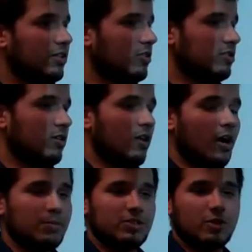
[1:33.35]
there's
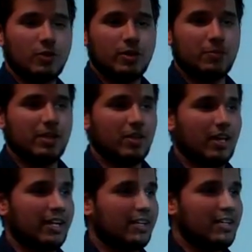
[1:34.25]
obviously going to be
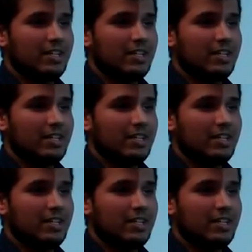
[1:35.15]
like